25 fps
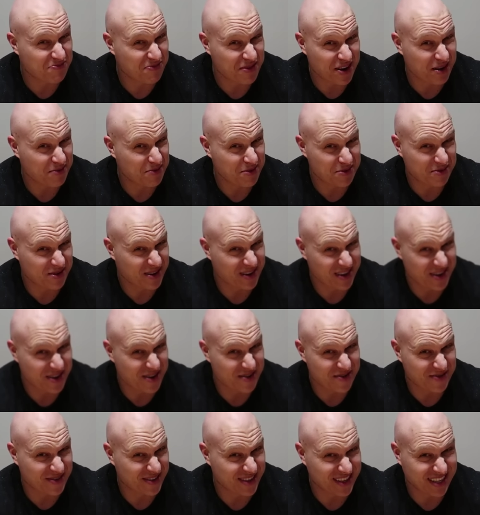probably wouldn't
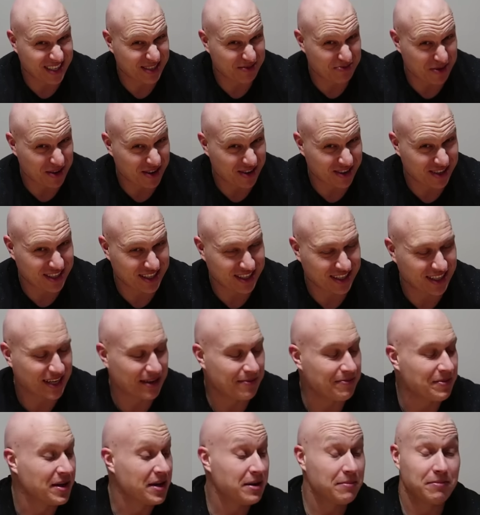go for this
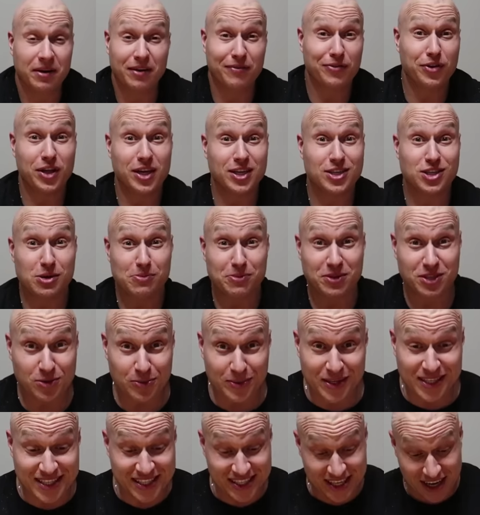personally. But if you like super
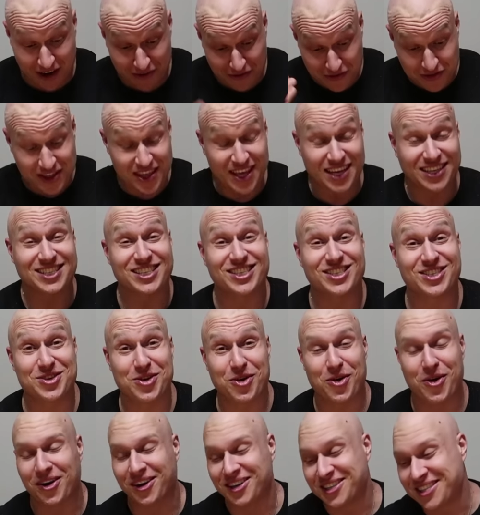sweet stuff, this is
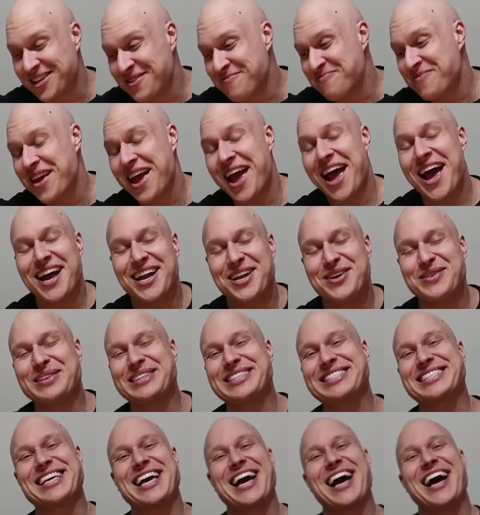yours.
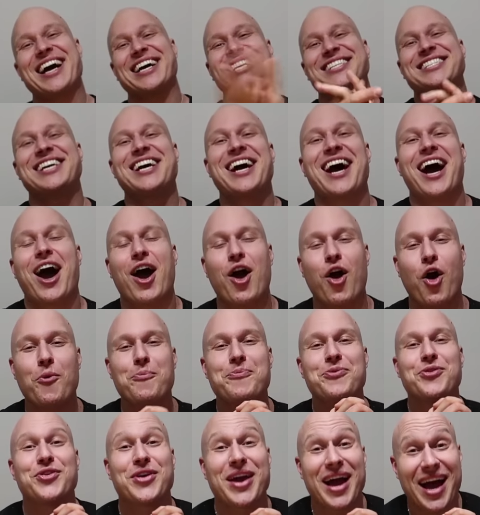Anyways, guys, I
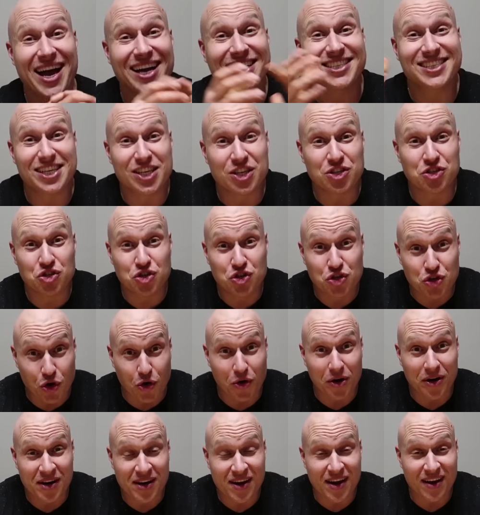hope you guys
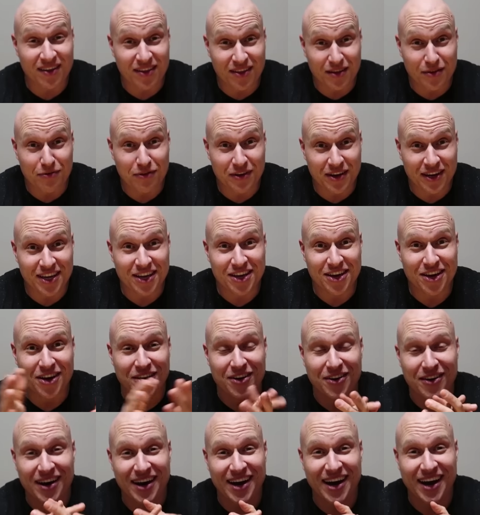enjoyed the
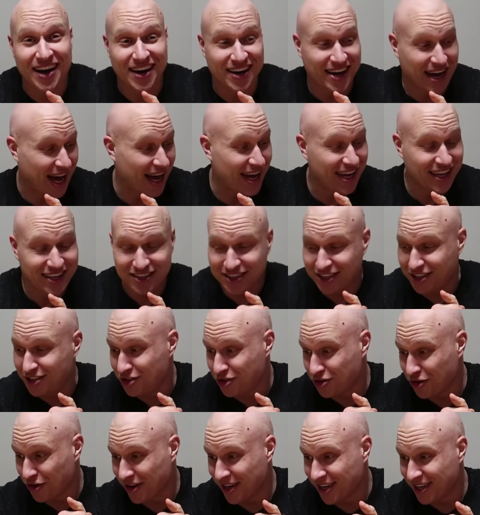video. I
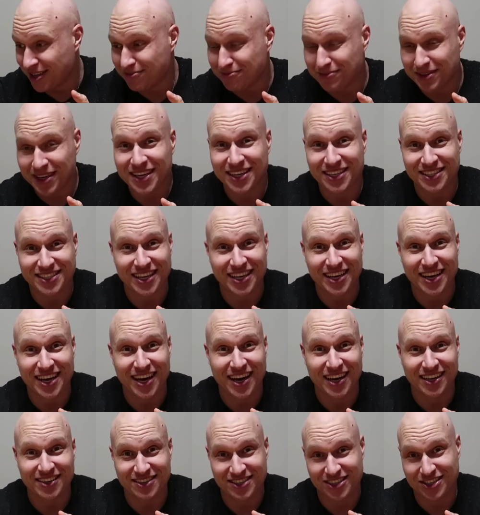enjoyed it because I
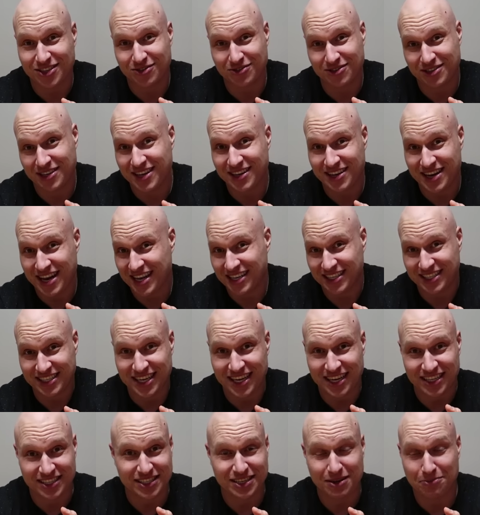got to taste
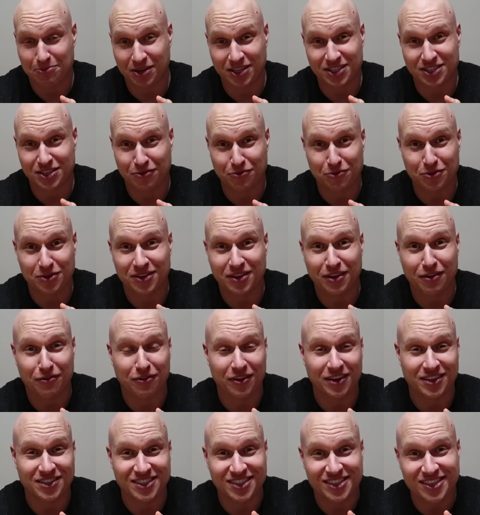test a bunch of really
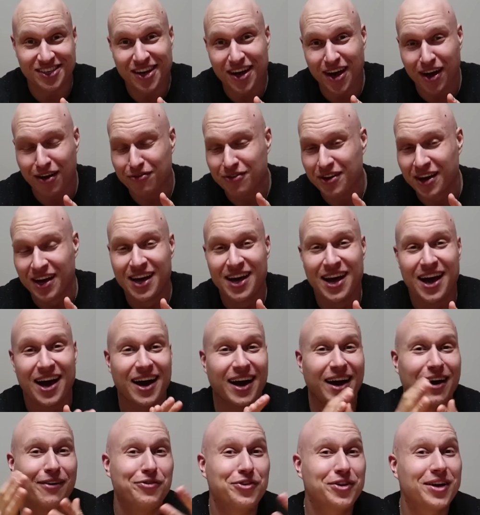fun stuff.
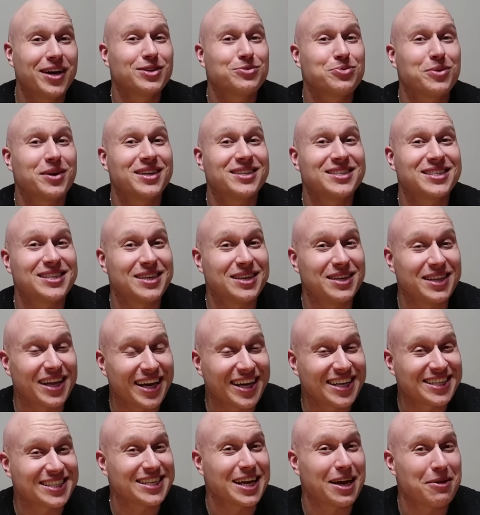If you guys want to see,
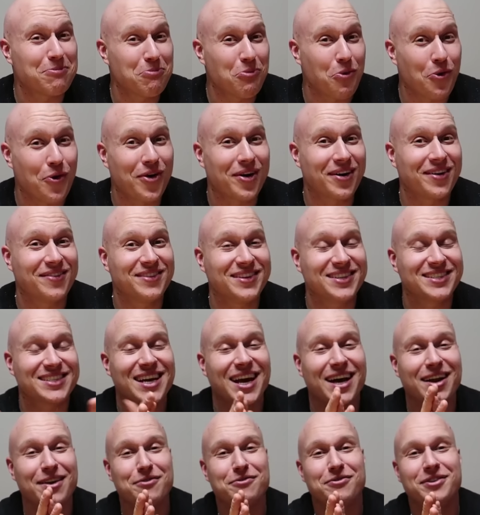like I said, more of these
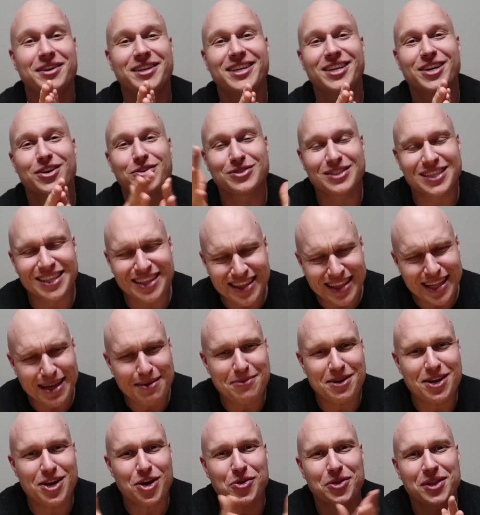kind of videos,
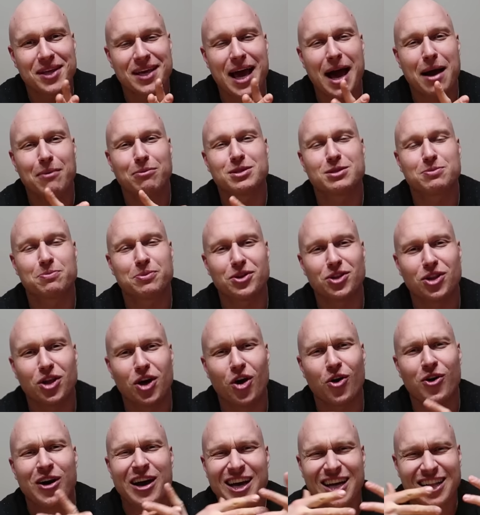let me know in the comments
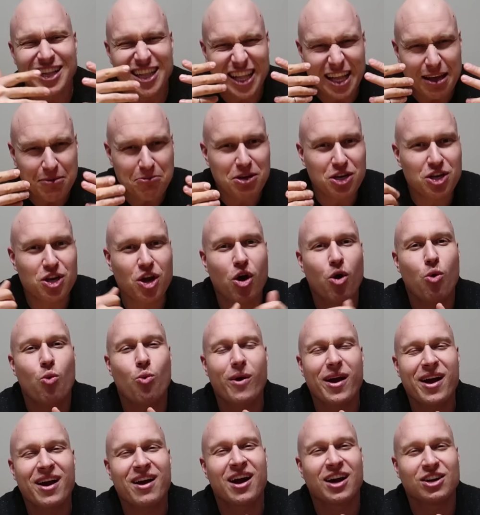below. Let me know
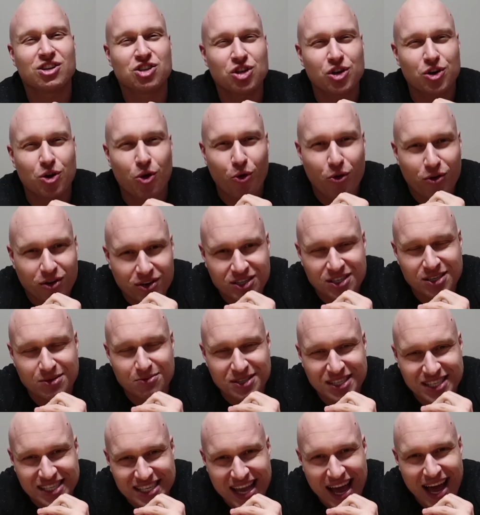where I should order
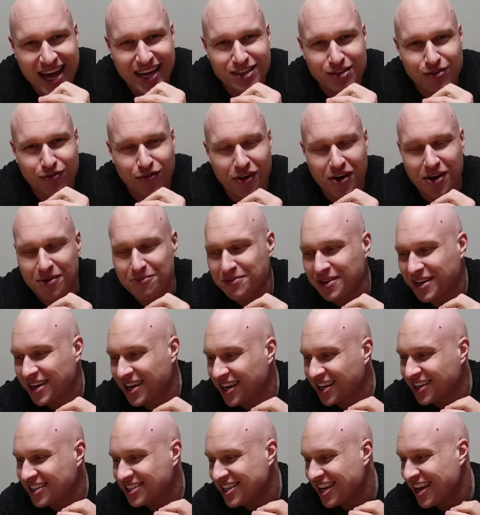some snacks from
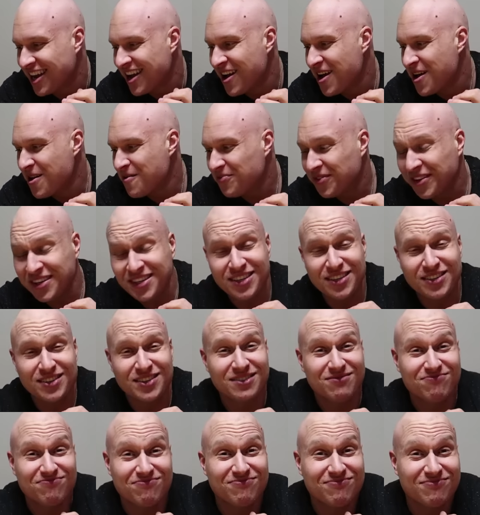because this
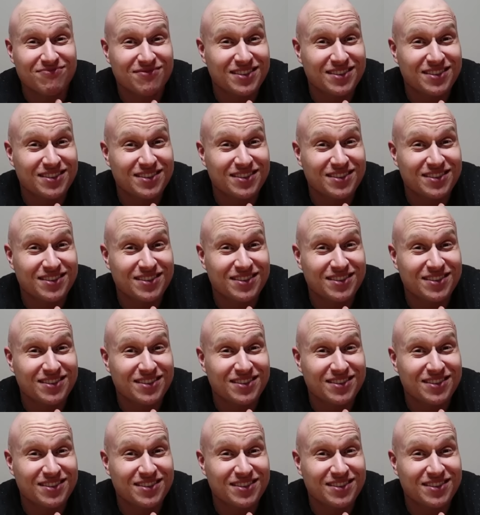is